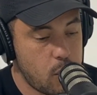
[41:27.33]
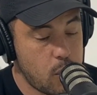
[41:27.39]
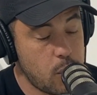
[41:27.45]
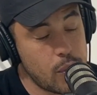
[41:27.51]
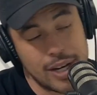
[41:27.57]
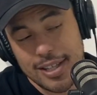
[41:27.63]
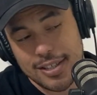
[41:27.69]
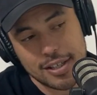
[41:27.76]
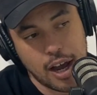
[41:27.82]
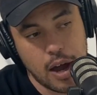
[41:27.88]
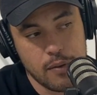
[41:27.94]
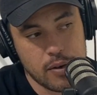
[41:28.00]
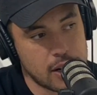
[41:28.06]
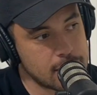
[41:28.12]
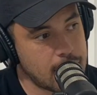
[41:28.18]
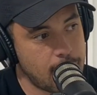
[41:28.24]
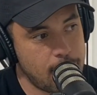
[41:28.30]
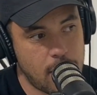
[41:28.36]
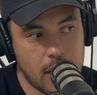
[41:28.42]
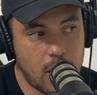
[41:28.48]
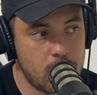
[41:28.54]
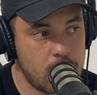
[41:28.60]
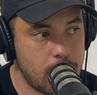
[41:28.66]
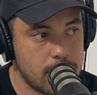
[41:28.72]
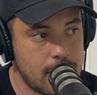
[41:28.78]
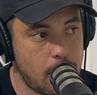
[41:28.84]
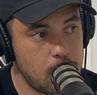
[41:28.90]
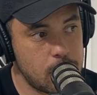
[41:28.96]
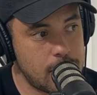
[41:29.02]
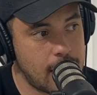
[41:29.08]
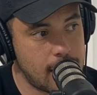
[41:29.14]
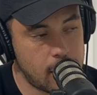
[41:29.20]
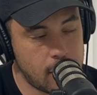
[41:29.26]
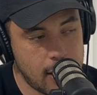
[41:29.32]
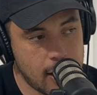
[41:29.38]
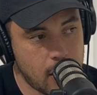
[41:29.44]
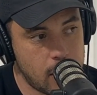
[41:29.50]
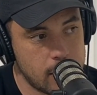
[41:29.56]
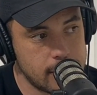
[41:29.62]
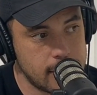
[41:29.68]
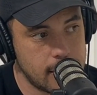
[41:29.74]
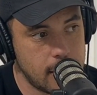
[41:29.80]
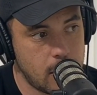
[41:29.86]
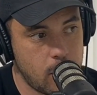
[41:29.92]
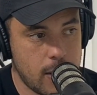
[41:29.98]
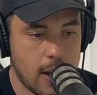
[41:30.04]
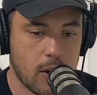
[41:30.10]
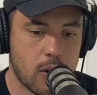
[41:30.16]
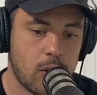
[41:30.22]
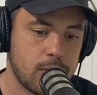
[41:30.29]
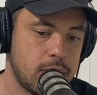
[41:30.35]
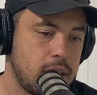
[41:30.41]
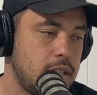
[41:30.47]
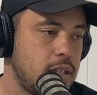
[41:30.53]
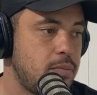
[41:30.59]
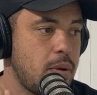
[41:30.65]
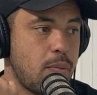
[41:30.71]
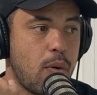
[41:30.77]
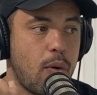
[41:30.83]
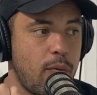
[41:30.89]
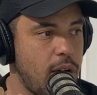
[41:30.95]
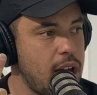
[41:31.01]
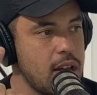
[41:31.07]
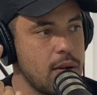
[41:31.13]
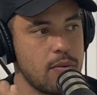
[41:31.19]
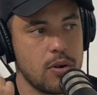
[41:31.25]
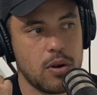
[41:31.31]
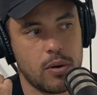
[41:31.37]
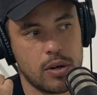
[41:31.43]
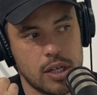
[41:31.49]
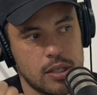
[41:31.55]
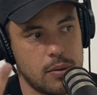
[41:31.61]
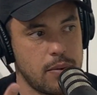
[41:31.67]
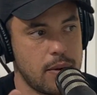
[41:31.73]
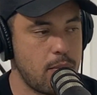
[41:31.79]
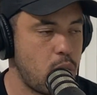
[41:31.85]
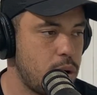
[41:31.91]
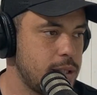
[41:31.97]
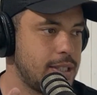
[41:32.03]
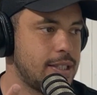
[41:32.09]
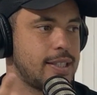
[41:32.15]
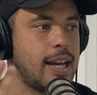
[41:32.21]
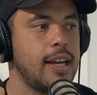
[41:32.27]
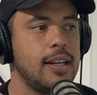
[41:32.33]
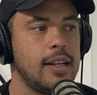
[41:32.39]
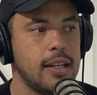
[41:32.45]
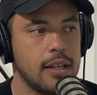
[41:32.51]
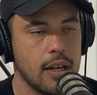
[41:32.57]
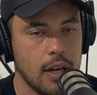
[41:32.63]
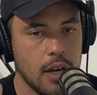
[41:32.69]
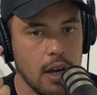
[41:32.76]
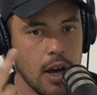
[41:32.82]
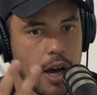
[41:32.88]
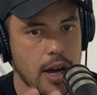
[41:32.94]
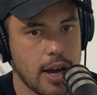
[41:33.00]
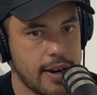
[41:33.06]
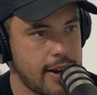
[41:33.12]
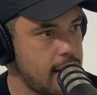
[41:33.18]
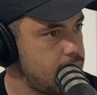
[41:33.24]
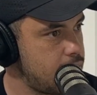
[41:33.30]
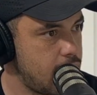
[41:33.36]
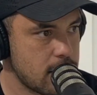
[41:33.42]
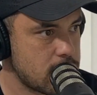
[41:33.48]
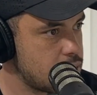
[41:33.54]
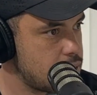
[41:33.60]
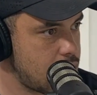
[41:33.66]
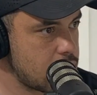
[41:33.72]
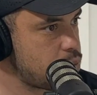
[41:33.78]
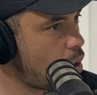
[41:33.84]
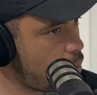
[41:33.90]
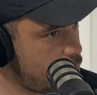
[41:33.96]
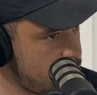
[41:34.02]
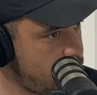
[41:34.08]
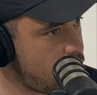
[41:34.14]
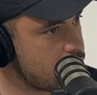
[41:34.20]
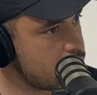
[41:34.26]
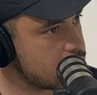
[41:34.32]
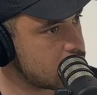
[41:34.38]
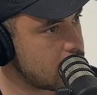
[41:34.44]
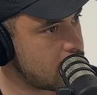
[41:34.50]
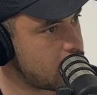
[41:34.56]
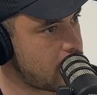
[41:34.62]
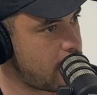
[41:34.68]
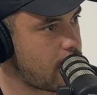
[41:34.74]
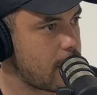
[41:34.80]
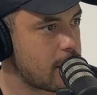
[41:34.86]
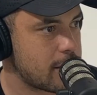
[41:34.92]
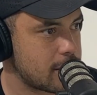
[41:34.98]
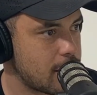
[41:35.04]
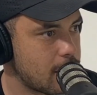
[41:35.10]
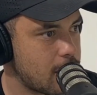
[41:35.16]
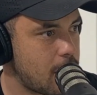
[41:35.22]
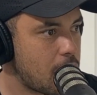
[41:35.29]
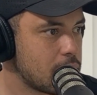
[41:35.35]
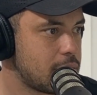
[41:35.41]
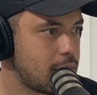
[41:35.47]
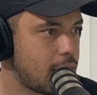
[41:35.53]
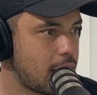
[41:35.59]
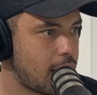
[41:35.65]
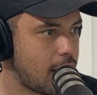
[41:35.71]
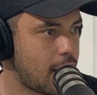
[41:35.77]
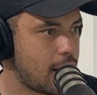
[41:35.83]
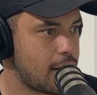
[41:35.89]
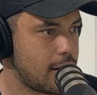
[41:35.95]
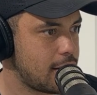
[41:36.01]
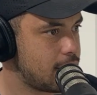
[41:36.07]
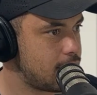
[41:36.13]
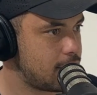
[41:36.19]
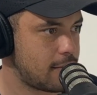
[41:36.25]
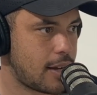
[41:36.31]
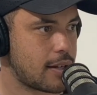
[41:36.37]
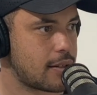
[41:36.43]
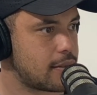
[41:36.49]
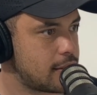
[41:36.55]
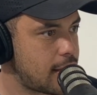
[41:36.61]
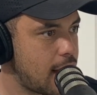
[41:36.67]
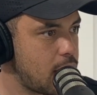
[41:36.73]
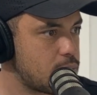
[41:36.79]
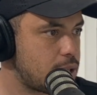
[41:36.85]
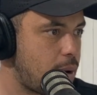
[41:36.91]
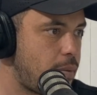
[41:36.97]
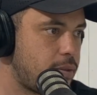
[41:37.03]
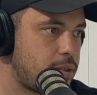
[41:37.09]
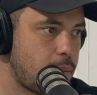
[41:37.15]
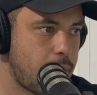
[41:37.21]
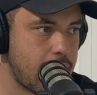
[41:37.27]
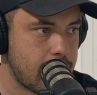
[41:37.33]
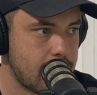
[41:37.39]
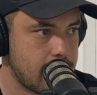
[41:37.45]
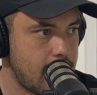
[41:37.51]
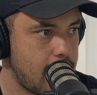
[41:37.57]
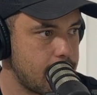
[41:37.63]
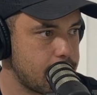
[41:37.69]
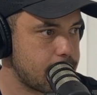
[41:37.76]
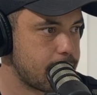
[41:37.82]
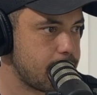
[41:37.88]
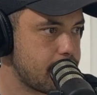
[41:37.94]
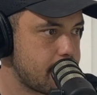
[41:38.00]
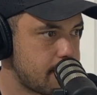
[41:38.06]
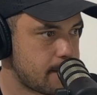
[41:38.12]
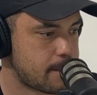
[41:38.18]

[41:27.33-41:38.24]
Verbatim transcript: And um, when we went into COVID, I was like, "Fuck! I want to double down on our content. I want our content to be more valuable. I want it to be more entertaining," and that, that was that's what we focused on. We focused on content, and then like sales come off the back of that.